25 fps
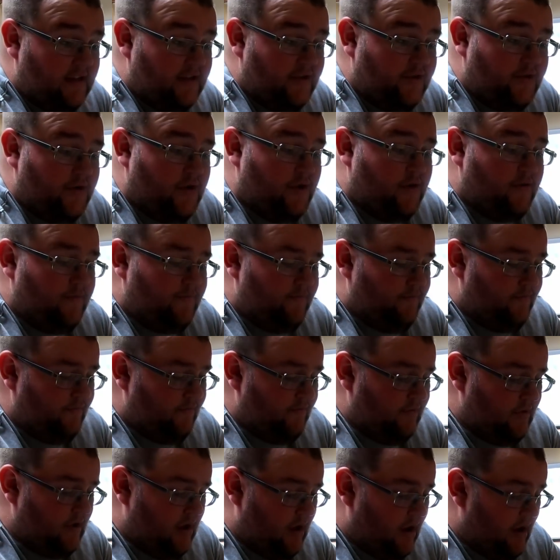the intro,
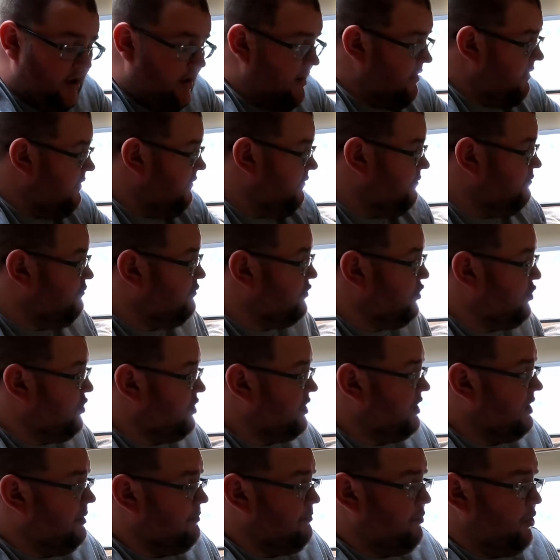I'm
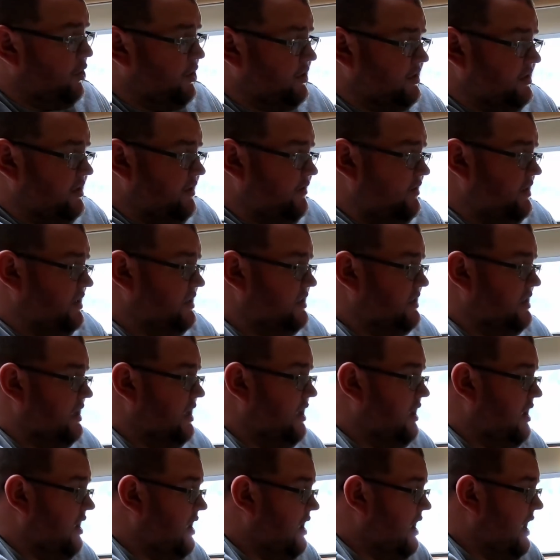doing an unboxing of this
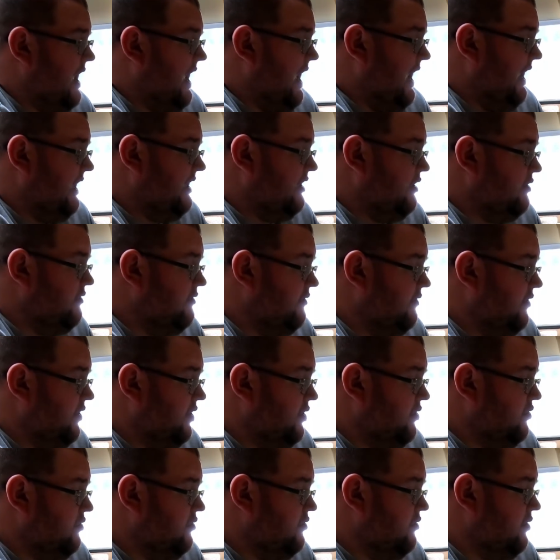
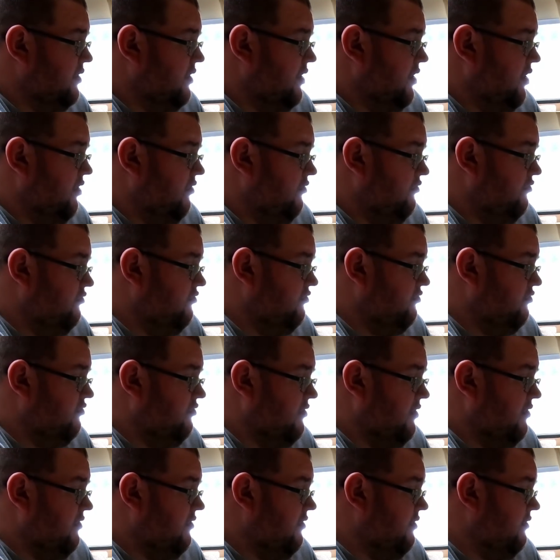Haloview
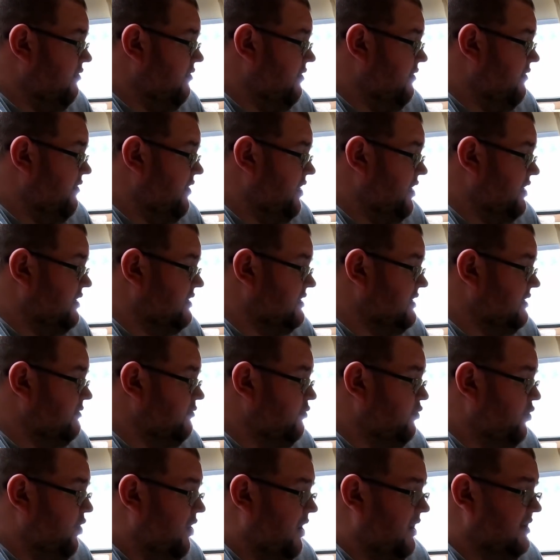
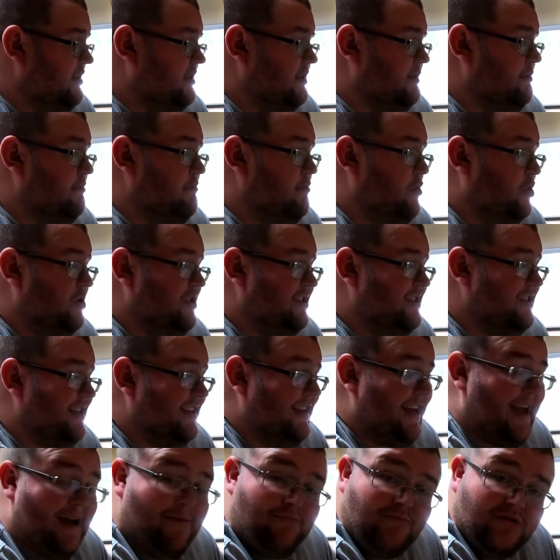reversing wireless
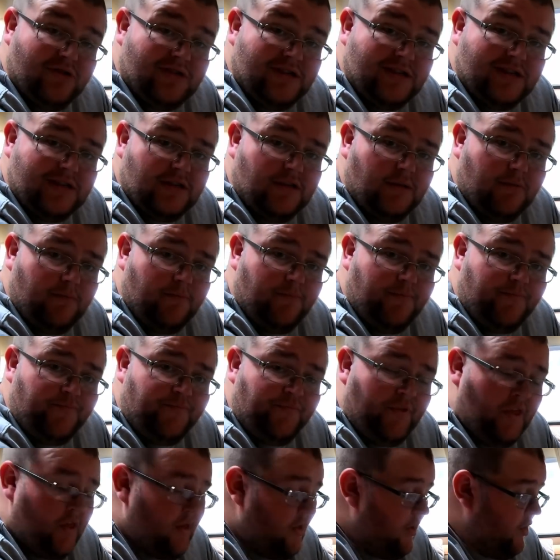monitor camera system,
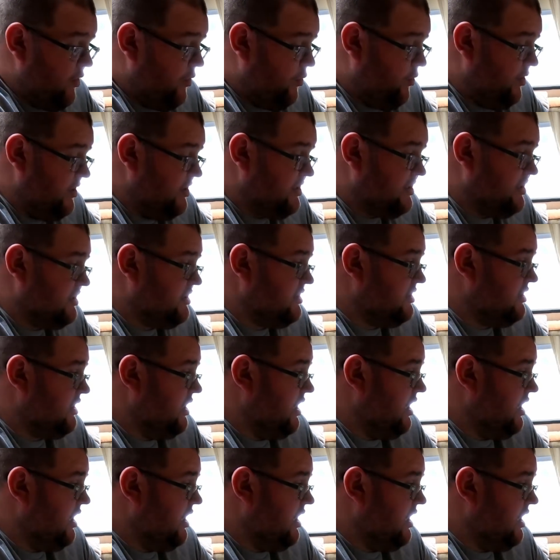which